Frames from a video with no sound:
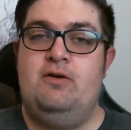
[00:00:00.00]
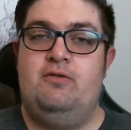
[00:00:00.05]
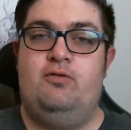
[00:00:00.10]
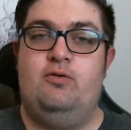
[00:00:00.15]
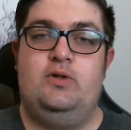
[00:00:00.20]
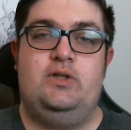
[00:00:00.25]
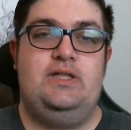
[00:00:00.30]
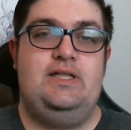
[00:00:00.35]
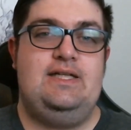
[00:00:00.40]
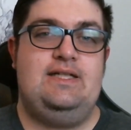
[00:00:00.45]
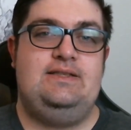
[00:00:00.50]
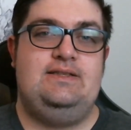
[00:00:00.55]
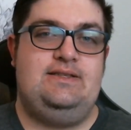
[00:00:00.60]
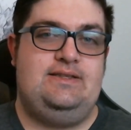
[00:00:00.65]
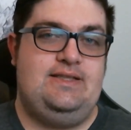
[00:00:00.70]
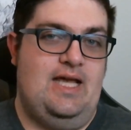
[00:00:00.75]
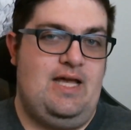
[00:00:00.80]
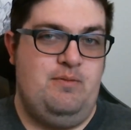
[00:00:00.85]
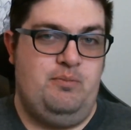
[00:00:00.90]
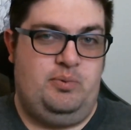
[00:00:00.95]
For
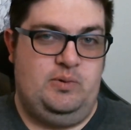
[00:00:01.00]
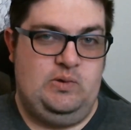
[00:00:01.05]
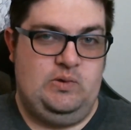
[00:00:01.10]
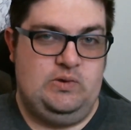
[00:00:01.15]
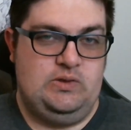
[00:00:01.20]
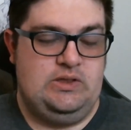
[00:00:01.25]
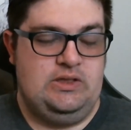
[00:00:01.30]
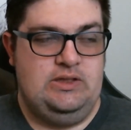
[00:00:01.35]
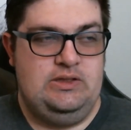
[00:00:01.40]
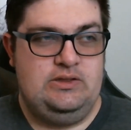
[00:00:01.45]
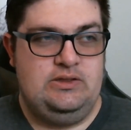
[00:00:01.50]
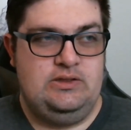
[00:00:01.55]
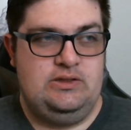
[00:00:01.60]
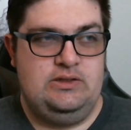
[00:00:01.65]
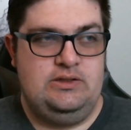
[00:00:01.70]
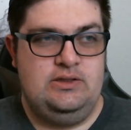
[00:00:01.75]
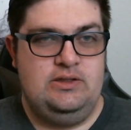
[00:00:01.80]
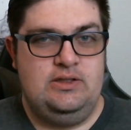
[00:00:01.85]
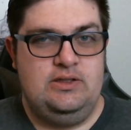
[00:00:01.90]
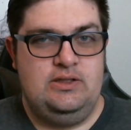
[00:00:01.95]
example,
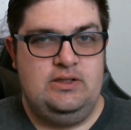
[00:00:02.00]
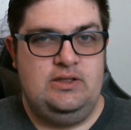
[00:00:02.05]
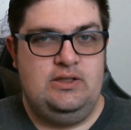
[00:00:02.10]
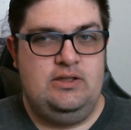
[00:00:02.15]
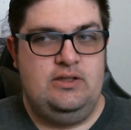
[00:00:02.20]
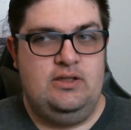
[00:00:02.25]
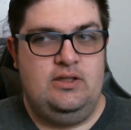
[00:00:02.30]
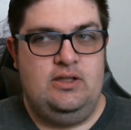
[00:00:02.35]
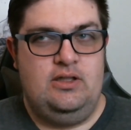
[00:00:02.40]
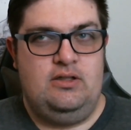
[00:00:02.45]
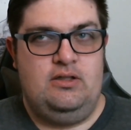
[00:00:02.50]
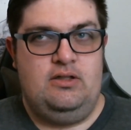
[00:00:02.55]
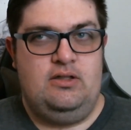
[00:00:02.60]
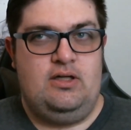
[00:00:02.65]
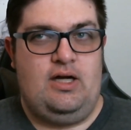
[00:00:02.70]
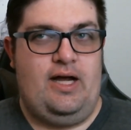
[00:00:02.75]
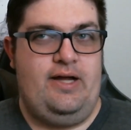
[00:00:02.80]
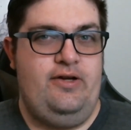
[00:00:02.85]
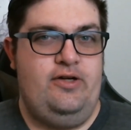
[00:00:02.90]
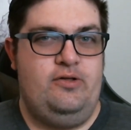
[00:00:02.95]

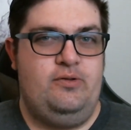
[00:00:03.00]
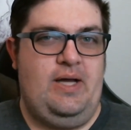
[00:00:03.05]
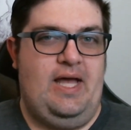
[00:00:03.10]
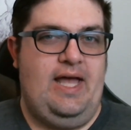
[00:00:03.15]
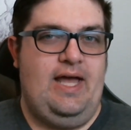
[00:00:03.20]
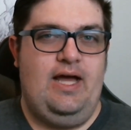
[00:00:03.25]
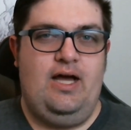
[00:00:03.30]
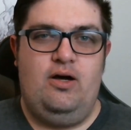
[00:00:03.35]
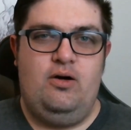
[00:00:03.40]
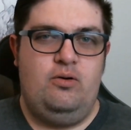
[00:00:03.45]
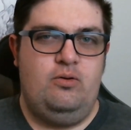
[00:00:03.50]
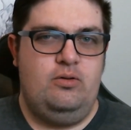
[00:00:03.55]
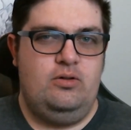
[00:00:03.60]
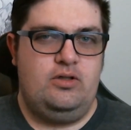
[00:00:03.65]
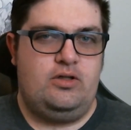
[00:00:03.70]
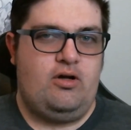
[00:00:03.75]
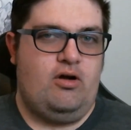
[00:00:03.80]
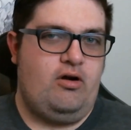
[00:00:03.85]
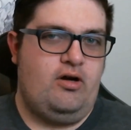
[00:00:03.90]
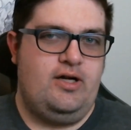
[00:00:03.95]
I know how a
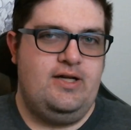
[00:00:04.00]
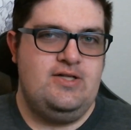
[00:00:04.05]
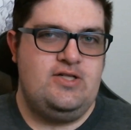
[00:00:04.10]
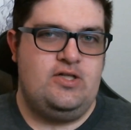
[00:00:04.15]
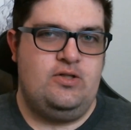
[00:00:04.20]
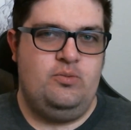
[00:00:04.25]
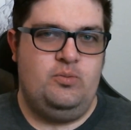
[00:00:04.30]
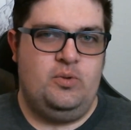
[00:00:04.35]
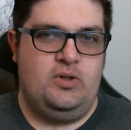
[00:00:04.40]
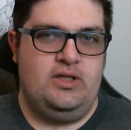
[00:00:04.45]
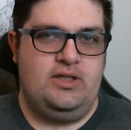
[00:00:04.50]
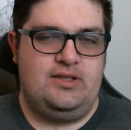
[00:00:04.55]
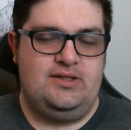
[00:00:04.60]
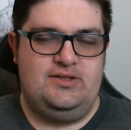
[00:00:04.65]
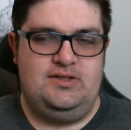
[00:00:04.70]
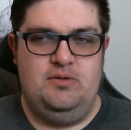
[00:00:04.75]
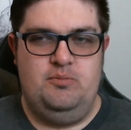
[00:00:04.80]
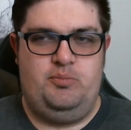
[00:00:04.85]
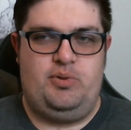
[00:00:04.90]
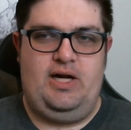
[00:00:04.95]
car engine
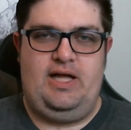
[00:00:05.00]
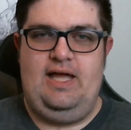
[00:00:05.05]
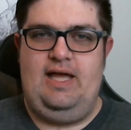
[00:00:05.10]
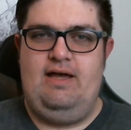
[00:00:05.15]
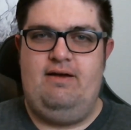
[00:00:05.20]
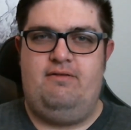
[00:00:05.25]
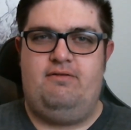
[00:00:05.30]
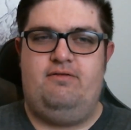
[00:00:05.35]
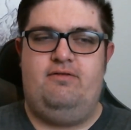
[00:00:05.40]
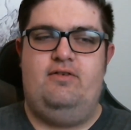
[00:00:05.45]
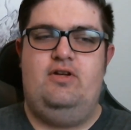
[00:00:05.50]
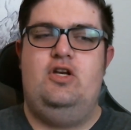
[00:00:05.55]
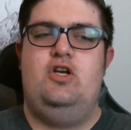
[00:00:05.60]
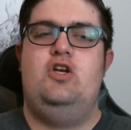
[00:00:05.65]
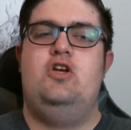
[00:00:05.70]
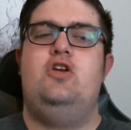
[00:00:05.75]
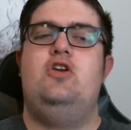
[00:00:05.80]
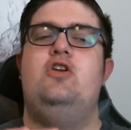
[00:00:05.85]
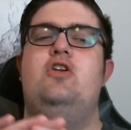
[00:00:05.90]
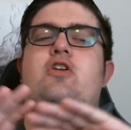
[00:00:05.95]
works, but I have
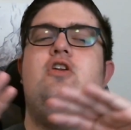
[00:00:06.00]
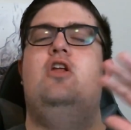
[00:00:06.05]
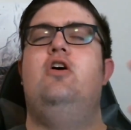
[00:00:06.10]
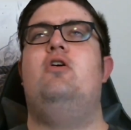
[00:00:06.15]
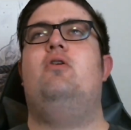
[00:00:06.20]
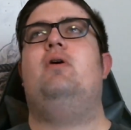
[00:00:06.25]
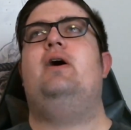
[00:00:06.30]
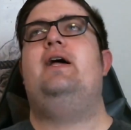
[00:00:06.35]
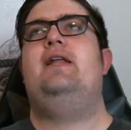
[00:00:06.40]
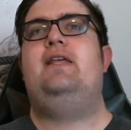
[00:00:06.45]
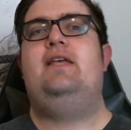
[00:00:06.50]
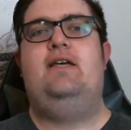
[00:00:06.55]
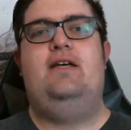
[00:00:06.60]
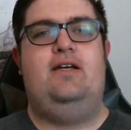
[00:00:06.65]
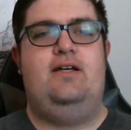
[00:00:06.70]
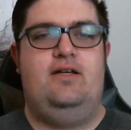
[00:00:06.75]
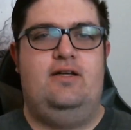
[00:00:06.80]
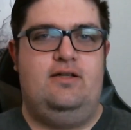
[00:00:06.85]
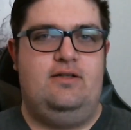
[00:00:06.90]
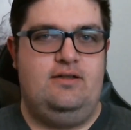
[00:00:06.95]
no
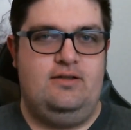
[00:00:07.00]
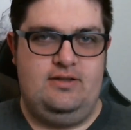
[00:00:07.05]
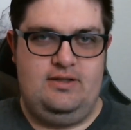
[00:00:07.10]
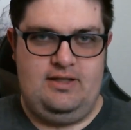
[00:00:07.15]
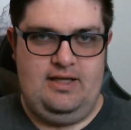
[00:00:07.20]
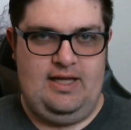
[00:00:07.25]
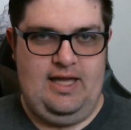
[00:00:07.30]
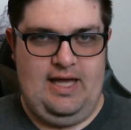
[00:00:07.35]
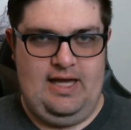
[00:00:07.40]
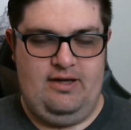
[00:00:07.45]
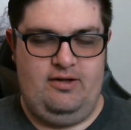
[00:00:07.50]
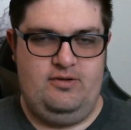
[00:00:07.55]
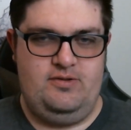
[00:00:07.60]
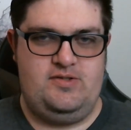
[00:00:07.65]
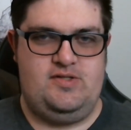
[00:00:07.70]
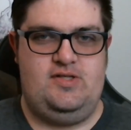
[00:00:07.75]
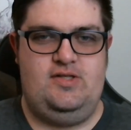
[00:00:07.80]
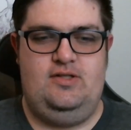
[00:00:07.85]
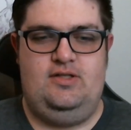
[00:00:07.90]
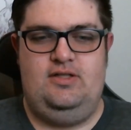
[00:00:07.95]
idea how
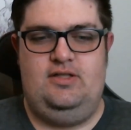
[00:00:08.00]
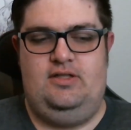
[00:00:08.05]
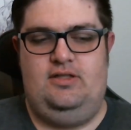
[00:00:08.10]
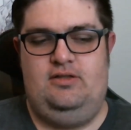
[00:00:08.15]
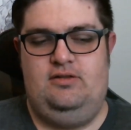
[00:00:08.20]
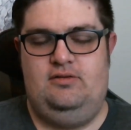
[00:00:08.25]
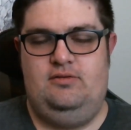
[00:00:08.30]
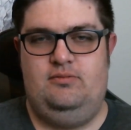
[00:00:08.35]
to